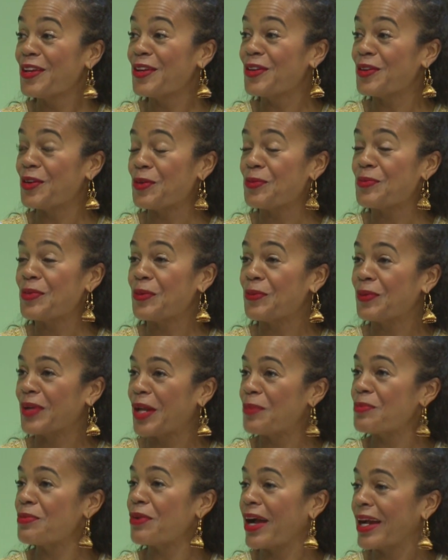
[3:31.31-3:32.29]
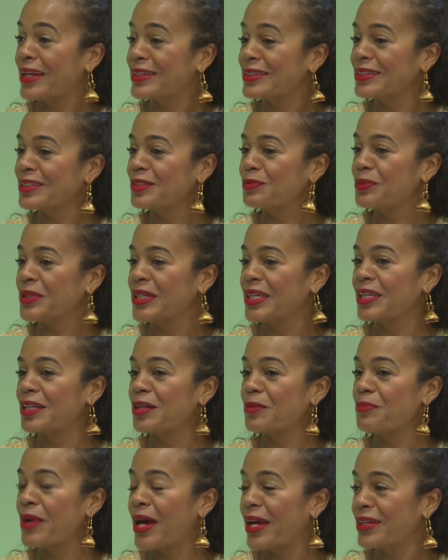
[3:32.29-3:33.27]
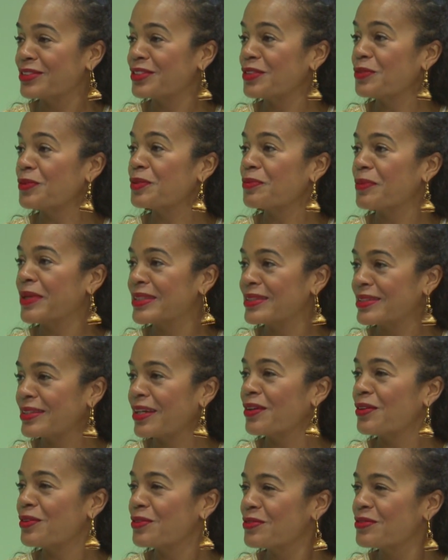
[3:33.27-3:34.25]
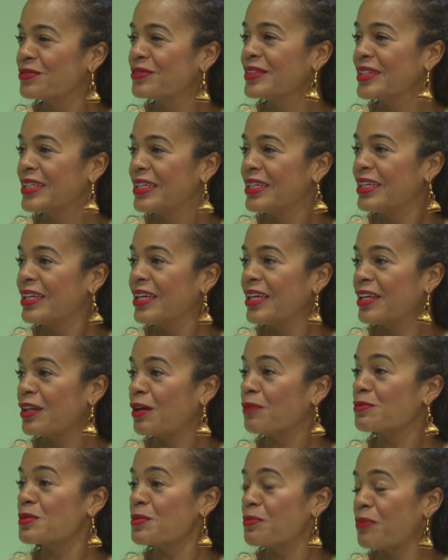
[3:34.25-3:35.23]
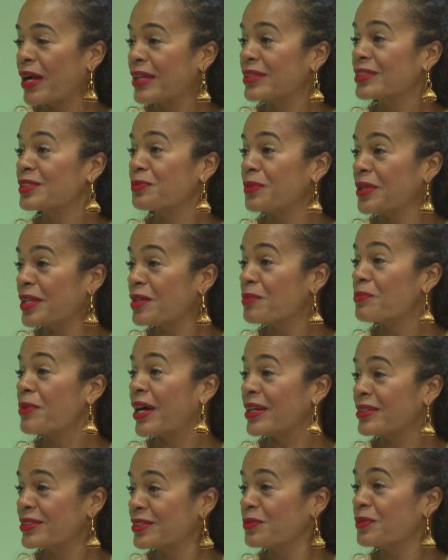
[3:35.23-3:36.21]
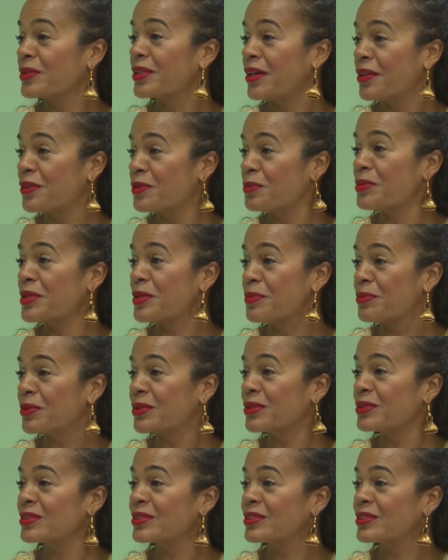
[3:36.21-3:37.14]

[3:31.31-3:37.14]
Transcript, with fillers: you know but when i practice being compassionate with myself it helps me practice being compassionate with other people